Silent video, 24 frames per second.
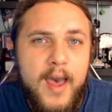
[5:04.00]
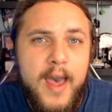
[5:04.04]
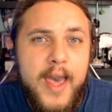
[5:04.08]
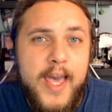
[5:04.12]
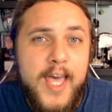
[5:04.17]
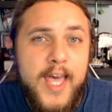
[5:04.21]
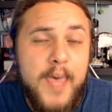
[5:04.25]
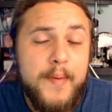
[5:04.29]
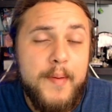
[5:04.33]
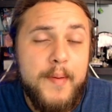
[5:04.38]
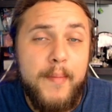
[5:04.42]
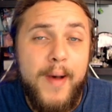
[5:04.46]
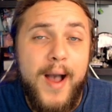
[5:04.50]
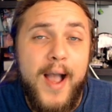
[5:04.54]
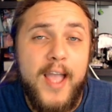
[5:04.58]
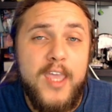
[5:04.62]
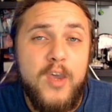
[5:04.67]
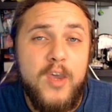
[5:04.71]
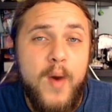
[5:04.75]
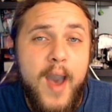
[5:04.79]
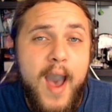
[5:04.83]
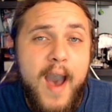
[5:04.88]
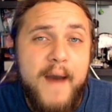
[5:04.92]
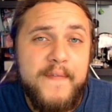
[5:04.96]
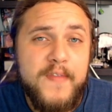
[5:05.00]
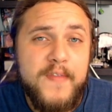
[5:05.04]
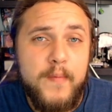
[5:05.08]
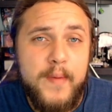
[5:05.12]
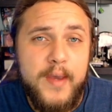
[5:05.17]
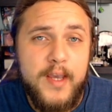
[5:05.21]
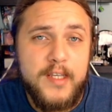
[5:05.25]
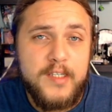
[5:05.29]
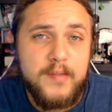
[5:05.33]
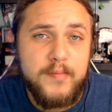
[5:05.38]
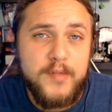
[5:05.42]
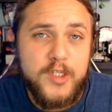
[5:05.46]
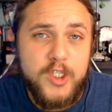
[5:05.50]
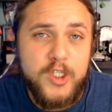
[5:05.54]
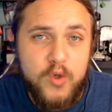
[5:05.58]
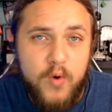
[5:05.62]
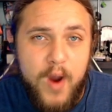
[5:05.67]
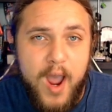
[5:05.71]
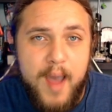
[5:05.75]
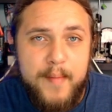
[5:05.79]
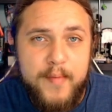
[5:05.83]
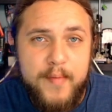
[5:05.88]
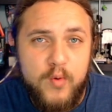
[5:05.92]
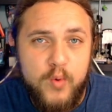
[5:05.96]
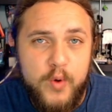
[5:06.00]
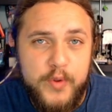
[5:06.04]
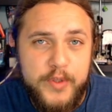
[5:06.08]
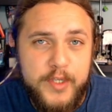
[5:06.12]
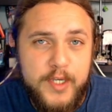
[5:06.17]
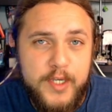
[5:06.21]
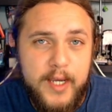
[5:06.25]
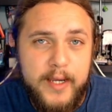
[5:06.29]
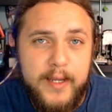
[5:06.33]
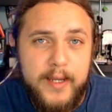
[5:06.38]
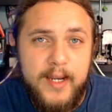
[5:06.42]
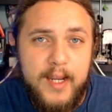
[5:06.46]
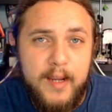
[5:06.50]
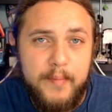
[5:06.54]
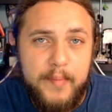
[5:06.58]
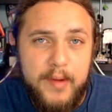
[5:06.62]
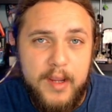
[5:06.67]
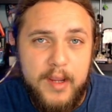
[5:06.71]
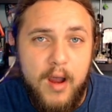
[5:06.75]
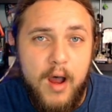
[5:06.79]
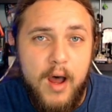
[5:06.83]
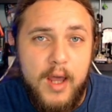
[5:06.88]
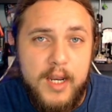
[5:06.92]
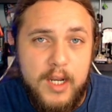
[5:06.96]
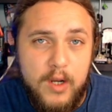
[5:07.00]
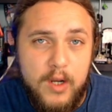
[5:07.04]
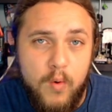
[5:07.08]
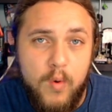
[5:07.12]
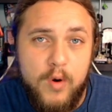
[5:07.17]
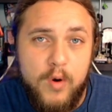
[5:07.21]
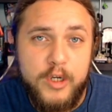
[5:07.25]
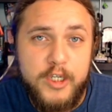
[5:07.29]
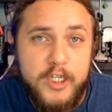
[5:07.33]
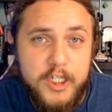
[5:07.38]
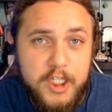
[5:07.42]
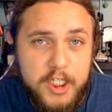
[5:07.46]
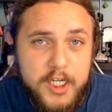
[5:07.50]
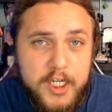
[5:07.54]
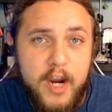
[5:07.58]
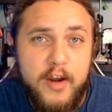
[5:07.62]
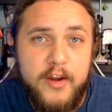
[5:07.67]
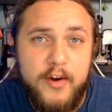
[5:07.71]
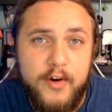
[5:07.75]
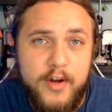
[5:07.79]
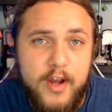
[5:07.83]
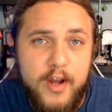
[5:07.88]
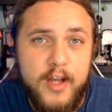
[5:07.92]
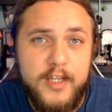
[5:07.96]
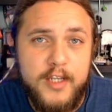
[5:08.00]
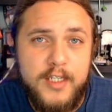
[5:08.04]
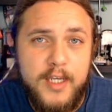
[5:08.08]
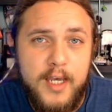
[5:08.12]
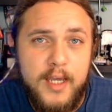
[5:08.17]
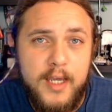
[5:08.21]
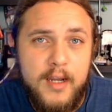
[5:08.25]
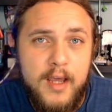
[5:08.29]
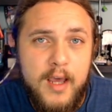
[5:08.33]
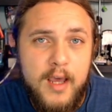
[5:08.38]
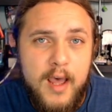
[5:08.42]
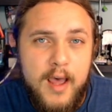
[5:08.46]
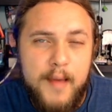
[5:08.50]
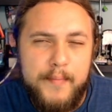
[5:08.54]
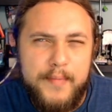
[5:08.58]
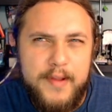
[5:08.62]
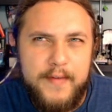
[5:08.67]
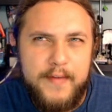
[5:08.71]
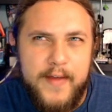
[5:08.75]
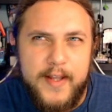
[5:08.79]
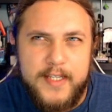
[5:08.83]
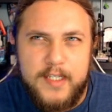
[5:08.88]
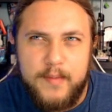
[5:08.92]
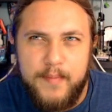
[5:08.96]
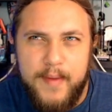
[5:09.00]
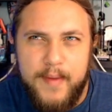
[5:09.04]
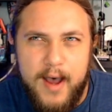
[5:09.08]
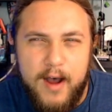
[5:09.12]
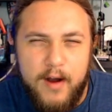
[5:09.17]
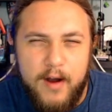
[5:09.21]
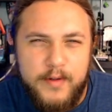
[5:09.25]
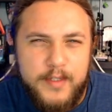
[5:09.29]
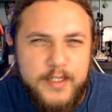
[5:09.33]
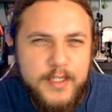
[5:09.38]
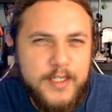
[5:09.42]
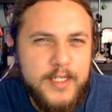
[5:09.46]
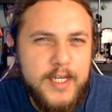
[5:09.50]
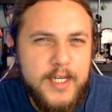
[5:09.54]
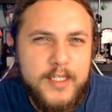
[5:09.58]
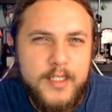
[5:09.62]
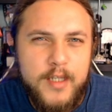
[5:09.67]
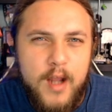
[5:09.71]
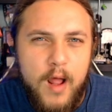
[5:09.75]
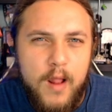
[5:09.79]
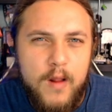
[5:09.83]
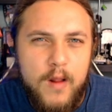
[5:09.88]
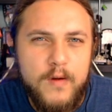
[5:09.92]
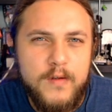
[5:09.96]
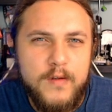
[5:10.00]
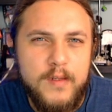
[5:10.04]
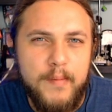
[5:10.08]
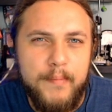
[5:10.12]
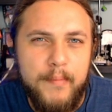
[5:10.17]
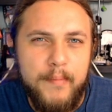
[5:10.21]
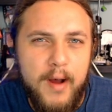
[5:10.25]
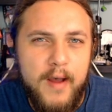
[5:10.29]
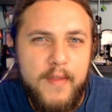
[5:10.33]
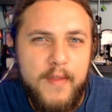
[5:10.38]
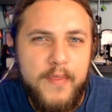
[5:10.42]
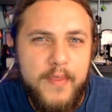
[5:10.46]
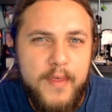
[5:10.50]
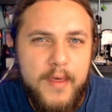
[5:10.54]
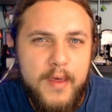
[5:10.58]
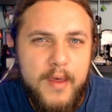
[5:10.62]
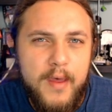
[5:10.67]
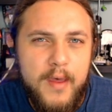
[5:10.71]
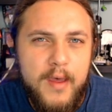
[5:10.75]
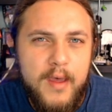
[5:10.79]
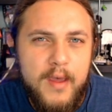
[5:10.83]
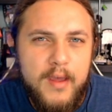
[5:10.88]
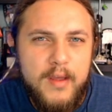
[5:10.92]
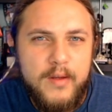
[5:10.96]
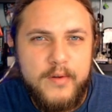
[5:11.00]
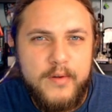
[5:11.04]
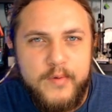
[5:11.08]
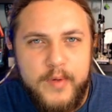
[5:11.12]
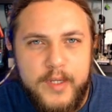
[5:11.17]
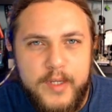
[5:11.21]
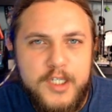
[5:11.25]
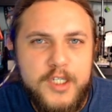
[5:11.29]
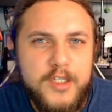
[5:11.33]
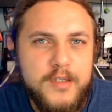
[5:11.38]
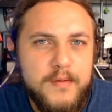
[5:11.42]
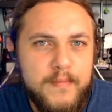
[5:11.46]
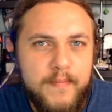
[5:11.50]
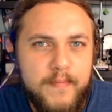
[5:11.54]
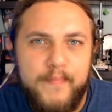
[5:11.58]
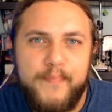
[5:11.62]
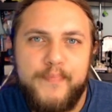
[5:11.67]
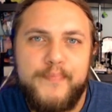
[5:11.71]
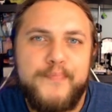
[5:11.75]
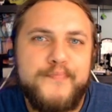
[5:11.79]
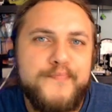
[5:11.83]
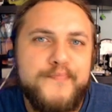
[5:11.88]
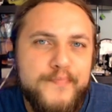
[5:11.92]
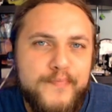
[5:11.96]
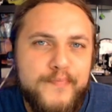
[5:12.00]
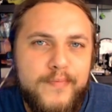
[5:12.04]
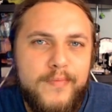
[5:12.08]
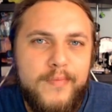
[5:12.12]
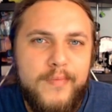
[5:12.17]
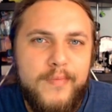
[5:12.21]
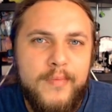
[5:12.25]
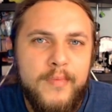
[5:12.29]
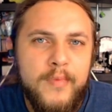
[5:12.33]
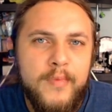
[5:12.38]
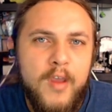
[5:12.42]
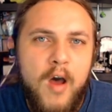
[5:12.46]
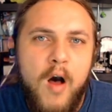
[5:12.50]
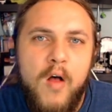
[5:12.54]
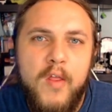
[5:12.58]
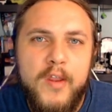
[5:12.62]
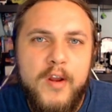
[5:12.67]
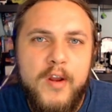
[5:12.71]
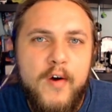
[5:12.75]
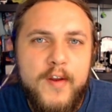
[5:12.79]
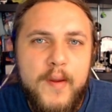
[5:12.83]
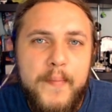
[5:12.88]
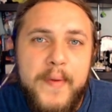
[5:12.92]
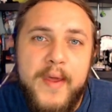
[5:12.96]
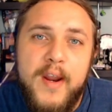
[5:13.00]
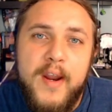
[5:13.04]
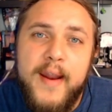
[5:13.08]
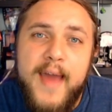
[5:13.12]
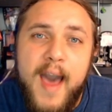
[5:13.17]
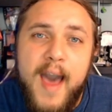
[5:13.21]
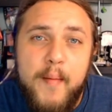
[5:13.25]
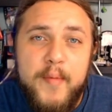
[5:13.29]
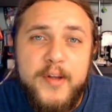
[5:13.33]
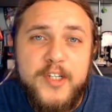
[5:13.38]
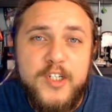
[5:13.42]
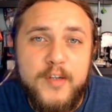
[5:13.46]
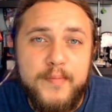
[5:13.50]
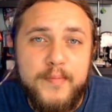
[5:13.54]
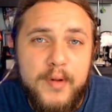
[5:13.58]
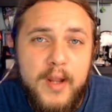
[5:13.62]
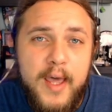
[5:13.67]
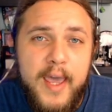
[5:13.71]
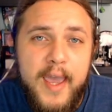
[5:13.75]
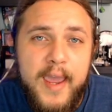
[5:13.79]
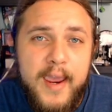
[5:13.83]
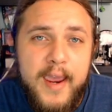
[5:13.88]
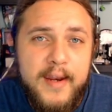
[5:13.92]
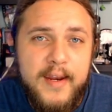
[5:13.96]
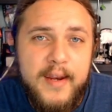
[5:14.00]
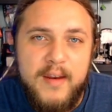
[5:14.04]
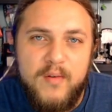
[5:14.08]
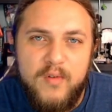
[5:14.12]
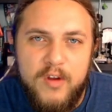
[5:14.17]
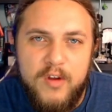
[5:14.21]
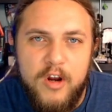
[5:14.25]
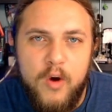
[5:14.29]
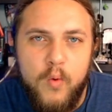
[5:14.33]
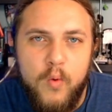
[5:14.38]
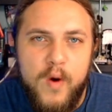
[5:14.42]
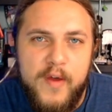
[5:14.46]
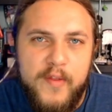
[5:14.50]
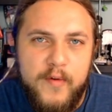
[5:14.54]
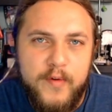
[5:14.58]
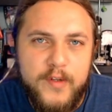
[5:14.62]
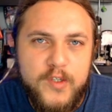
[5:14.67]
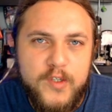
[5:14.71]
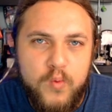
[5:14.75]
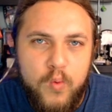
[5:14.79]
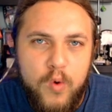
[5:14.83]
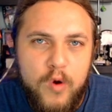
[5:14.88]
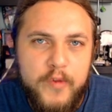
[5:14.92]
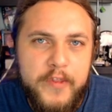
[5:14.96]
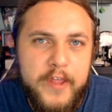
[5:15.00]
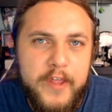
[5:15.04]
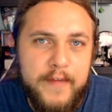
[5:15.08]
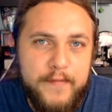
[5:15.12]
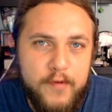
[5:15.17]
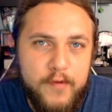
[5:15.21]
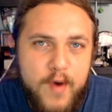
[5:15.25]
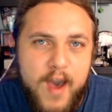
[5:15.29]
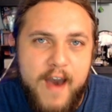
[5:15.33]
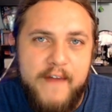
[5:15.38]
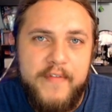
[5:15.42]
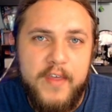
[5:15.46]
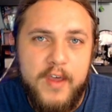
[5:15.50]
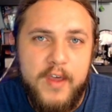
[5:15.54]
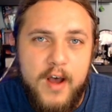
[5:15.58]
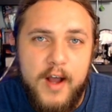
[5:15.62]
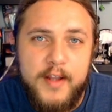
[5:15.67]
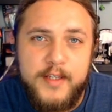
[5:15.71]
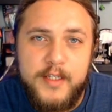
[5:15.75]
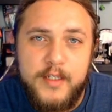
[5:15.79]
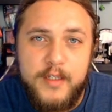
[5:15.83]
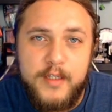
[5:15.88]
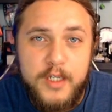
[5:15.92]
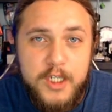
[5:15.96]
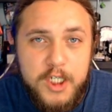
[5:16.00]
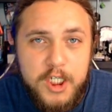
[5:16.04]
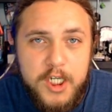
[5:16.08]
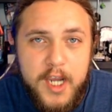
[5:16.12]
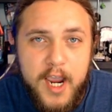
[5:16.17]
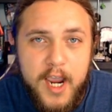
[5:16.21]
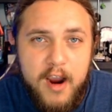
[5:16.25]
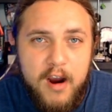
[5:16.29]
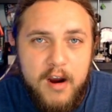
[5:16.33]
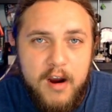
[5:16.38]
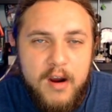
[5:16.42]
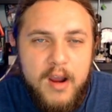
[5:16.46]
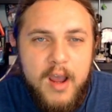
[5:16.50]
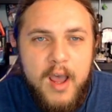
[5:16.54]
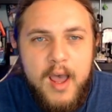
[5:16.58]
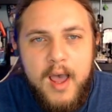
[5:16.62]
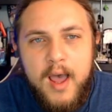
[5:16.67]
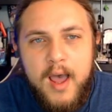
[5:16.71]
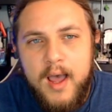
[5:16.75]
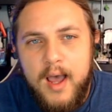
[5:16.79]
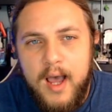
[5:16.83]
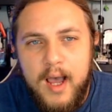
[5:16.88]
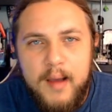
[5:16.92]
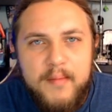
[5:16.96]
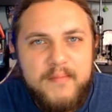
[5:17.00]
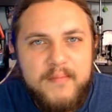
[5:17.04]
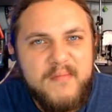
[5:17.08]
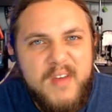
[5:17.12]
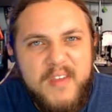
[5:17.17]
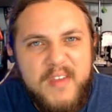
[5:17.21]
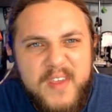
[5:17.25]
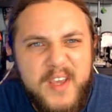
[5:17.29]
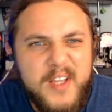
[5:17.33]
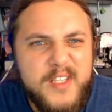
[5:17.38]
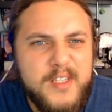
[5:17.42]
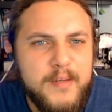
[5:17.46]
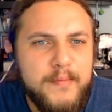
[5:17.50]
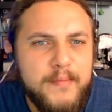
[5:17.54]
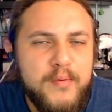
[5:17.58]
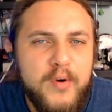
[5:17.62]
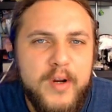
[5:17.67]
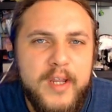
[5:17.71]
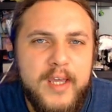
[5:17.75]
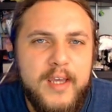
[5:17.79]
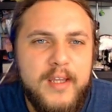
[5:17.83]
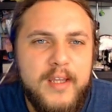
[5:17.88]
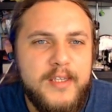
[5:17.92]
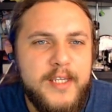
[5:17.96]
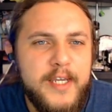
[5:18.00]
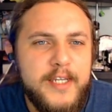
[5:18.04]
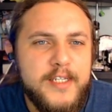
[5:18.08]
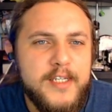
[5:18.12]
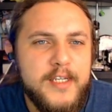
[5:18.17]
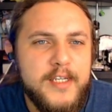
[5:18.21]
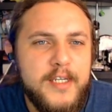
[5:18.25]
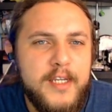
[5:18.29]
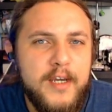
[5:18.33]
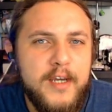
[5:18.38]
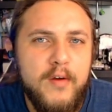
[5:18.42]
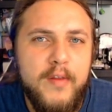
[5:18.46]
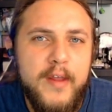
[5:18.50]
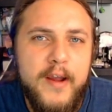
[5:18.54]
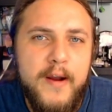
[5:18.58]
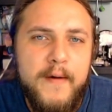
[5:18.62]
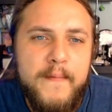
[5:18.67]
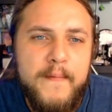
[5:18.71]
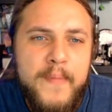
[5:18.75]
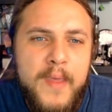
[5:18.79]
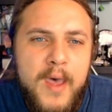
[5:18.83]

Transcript: Keep in mind, you have to be a subscriber with D&D Beyond in order to share your content. think that's about $6 a month, which all in all, depending on how much you're playing and whether it's worth it if you have the content to share, I think it's a pretty decent deal there.